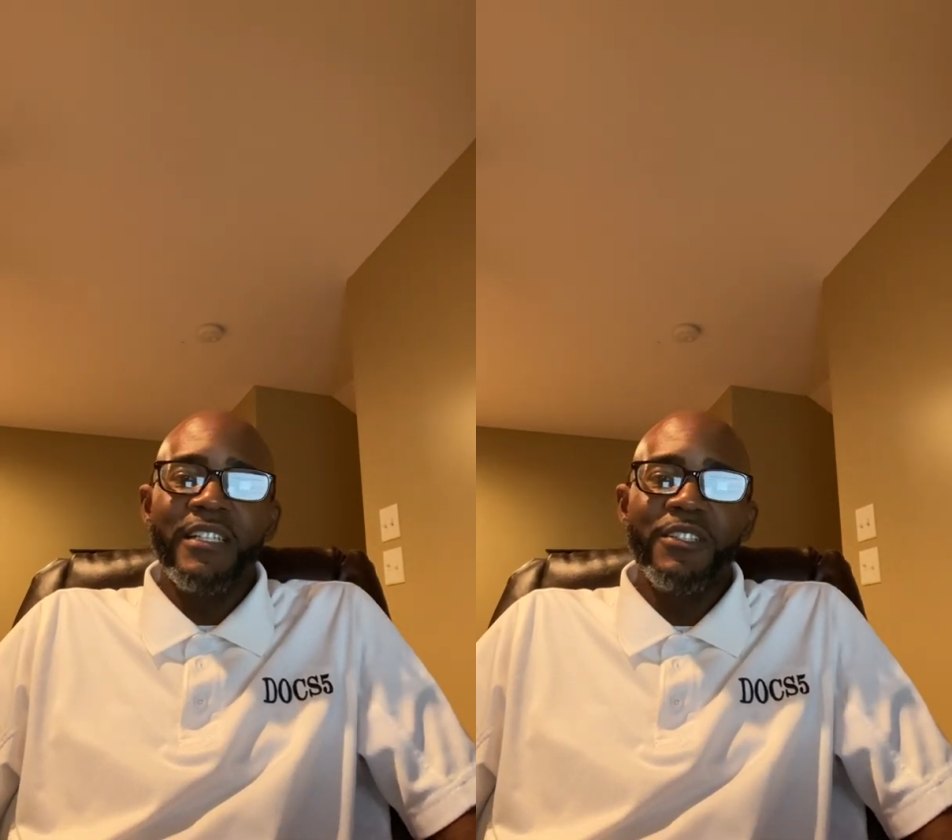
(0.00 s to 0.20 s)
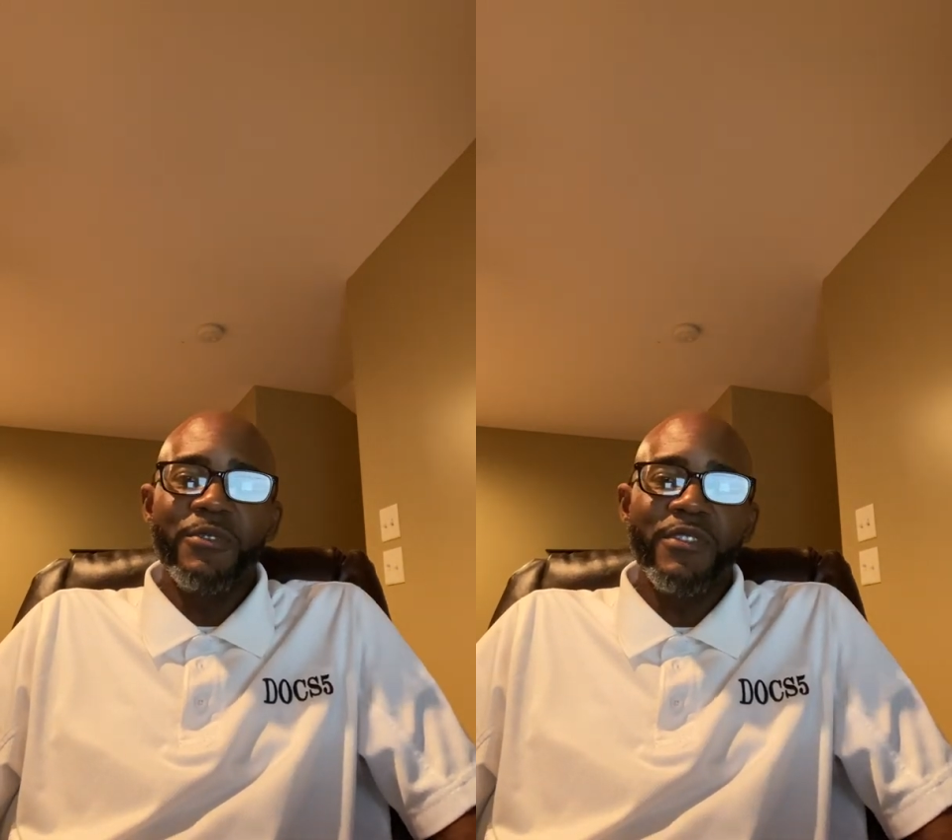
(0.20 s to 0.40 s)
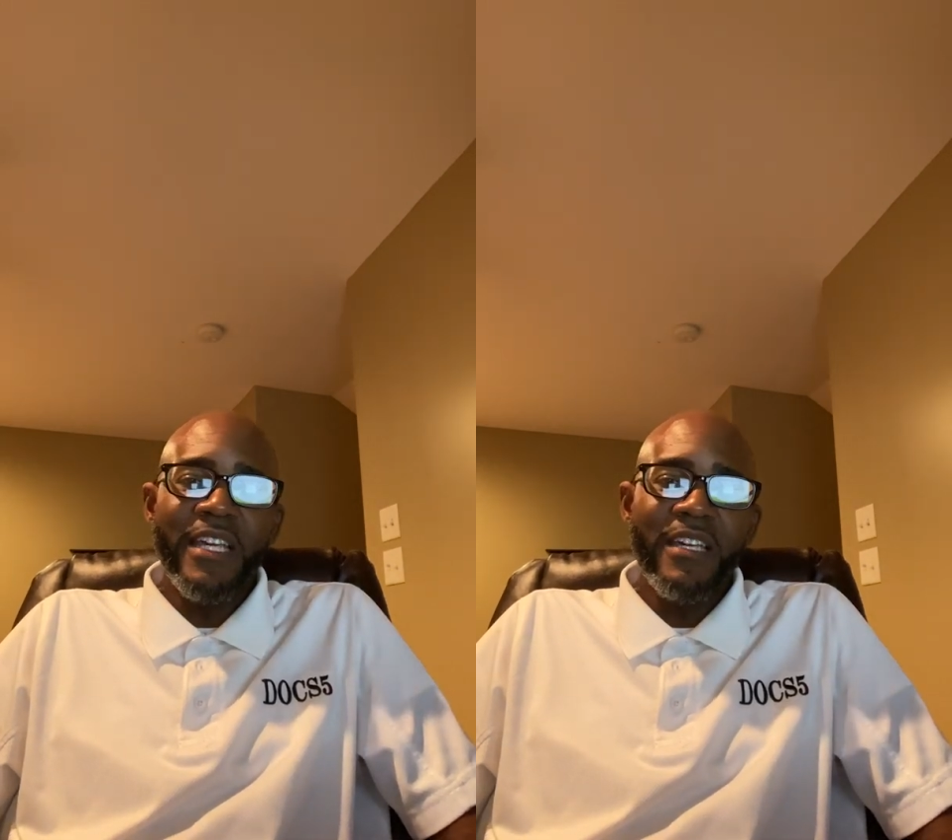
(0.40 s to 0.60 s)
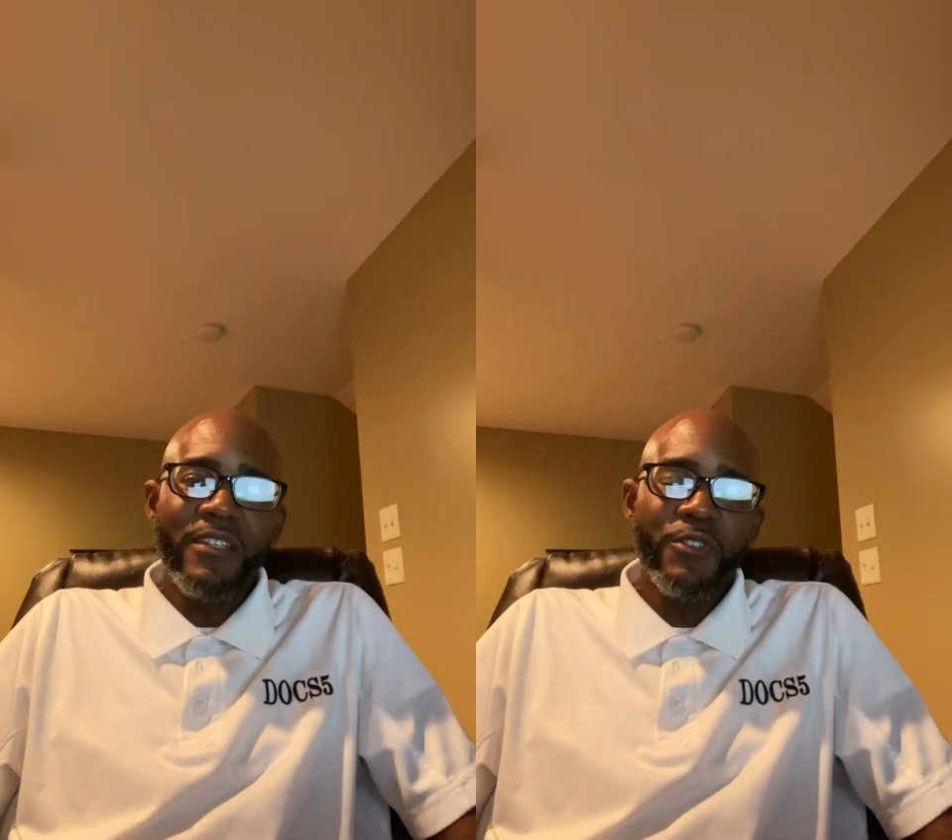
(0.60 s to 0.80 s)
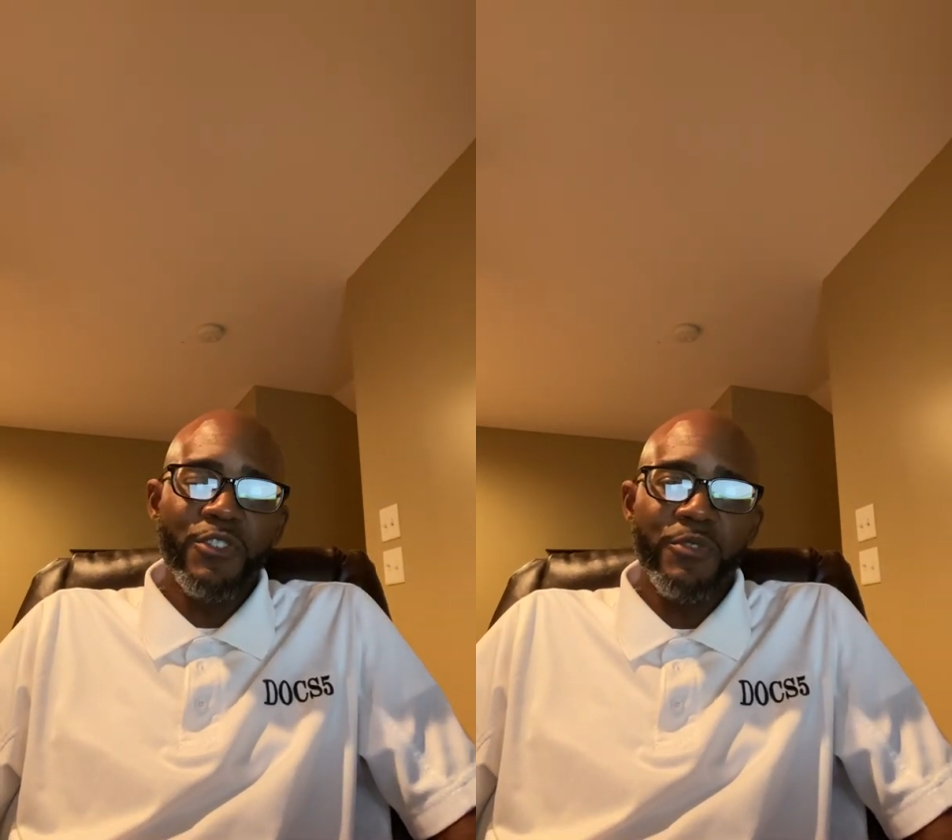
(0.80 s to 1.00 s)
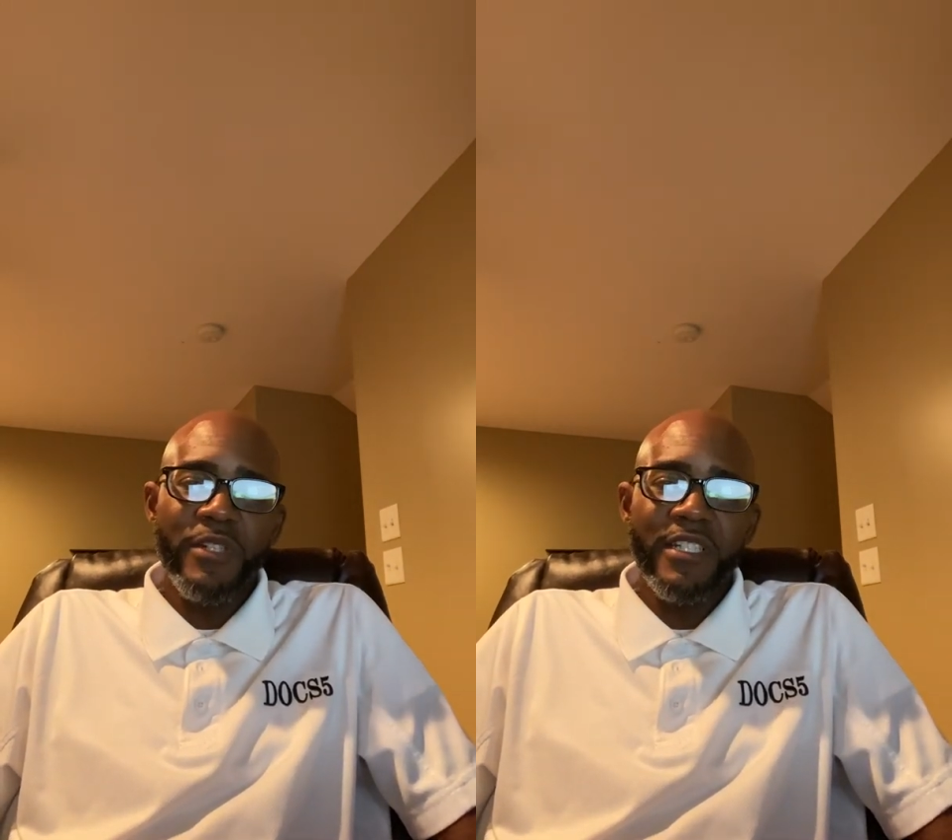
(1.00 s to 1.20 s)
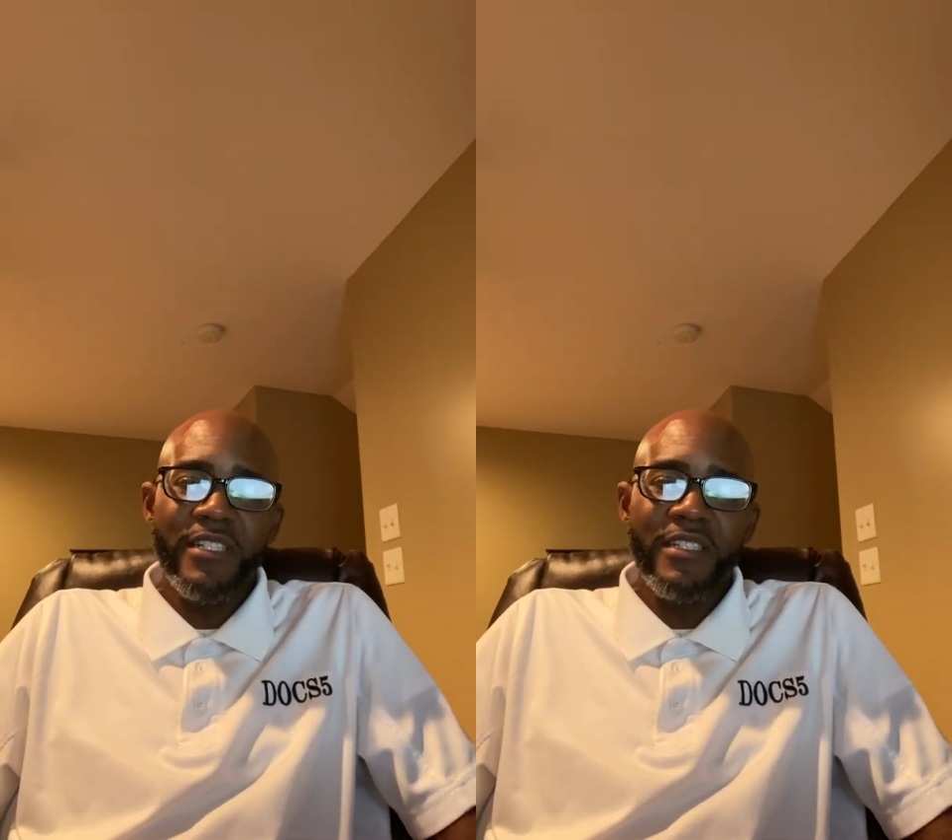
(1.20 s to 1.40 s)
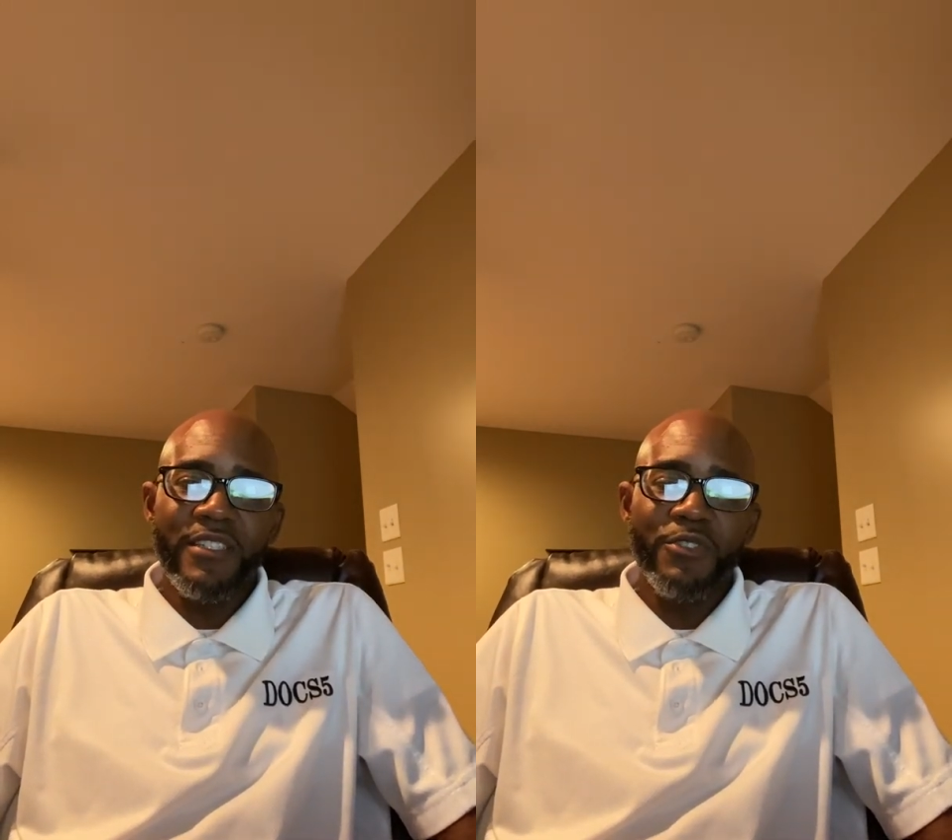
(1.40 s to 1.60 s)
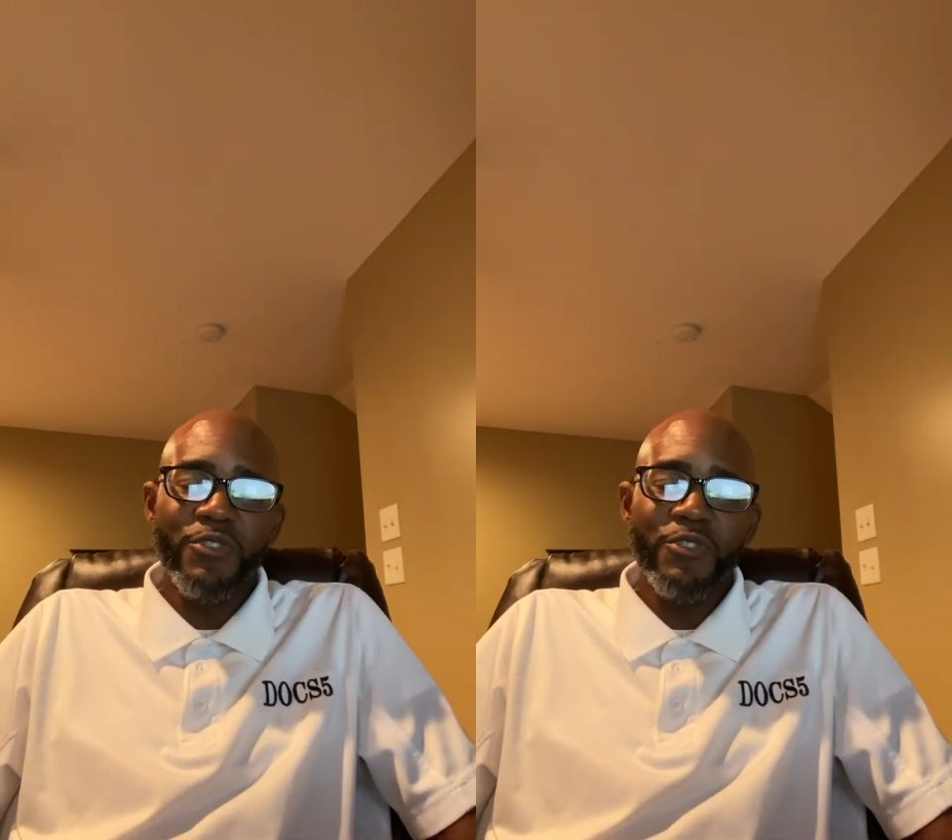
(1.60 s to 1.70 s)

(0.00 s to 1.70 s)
to stay in those trenches to